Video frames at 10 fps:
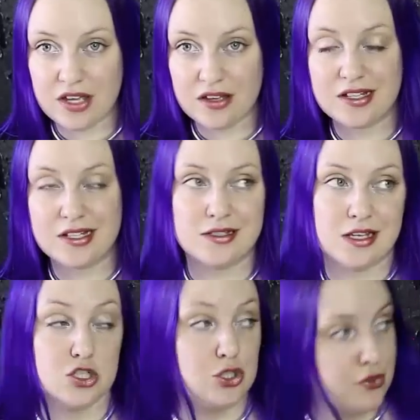Vale is
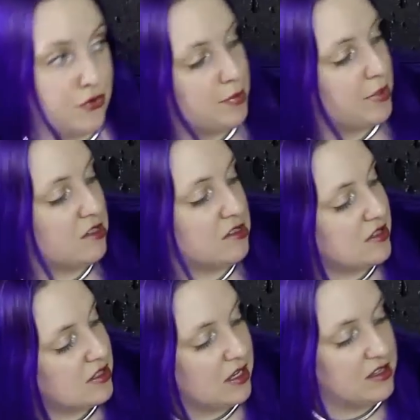two to four
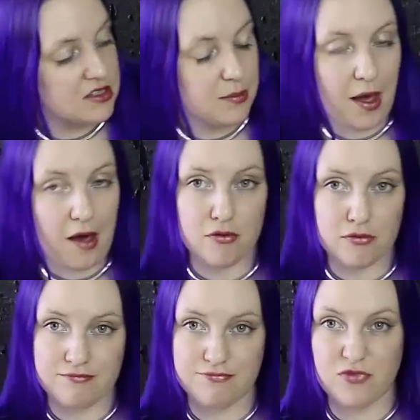players. It's
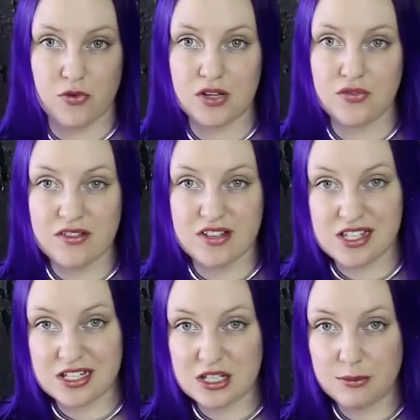about 45 to
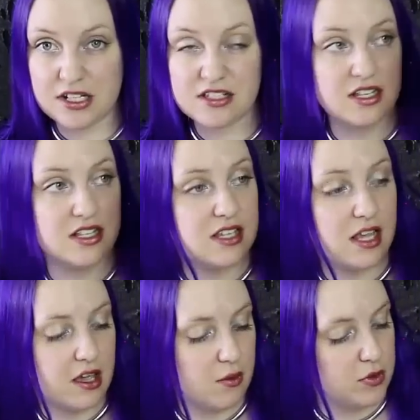60 minutes, I'd
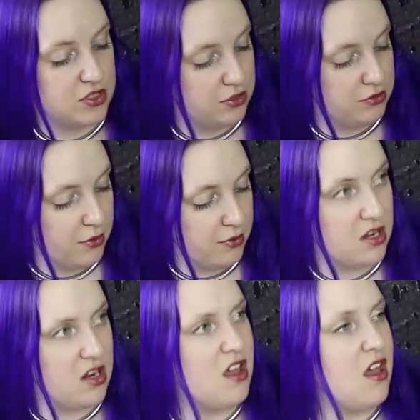say, once you know it.